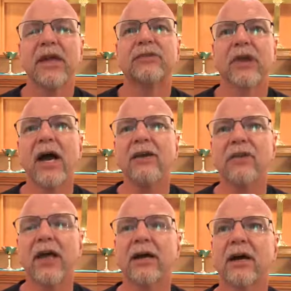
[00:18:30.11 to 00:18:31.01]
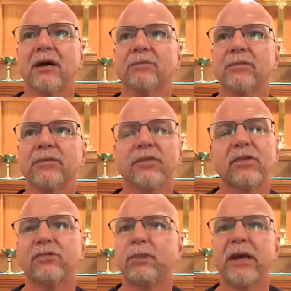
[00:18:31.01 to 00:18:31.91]
It's kind of like the
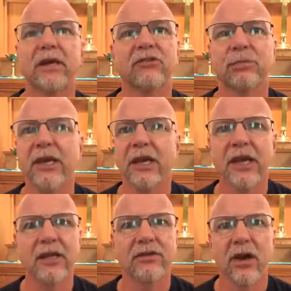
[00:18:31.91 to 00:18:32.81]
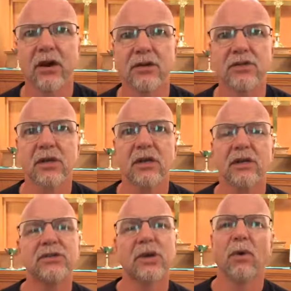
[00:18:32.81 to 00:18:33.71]
speaking in tongues.
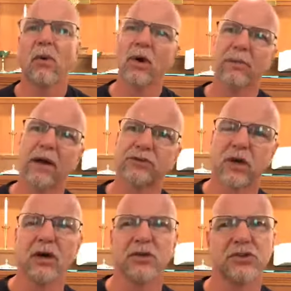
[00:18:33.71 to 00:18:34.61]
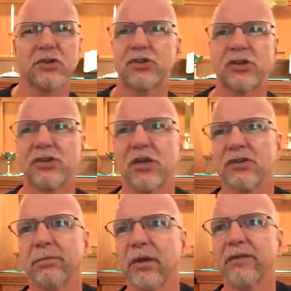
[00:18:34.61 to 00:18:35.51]
You say, well, what about tongues? Your church
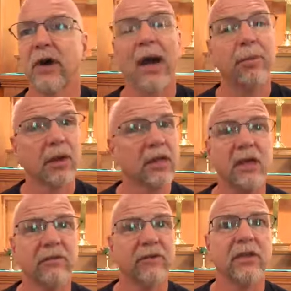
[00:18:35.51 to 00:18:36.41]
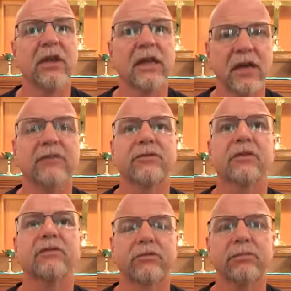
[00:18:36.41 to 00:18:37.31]
doesn't believe it. I believe in the gift
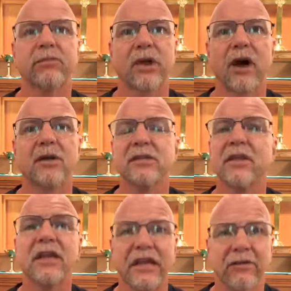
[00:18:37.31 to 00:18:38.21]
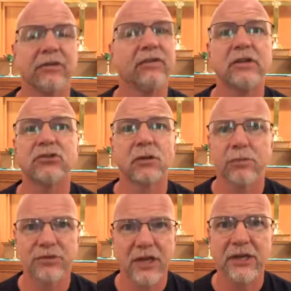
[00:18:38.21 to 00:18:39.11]
of tongues and the gift of
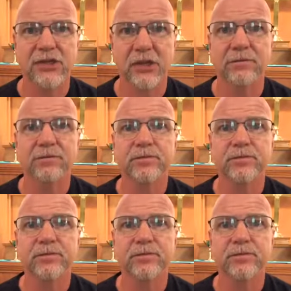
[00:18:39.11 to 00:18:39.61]
interpretation.